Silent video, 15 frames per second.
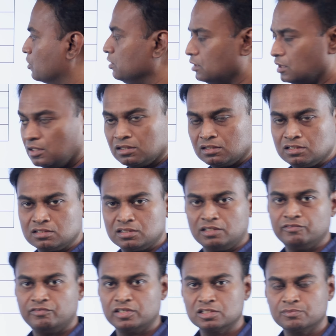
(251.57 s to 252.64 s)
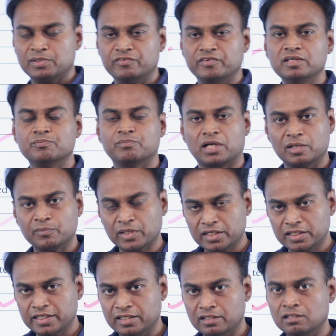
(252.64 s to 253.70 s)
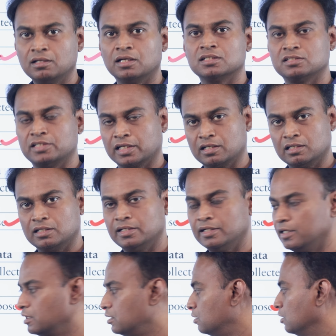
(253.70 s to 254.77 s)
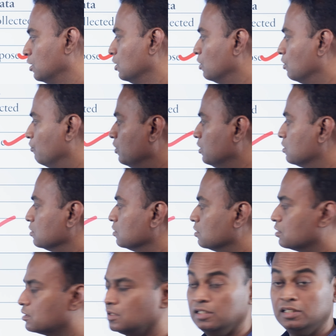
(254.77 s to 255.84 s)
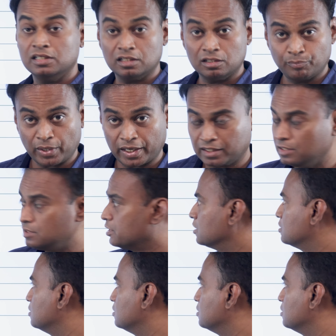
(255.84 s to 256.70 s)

Okay, this is the difference between primary data and secondary data with clinical practice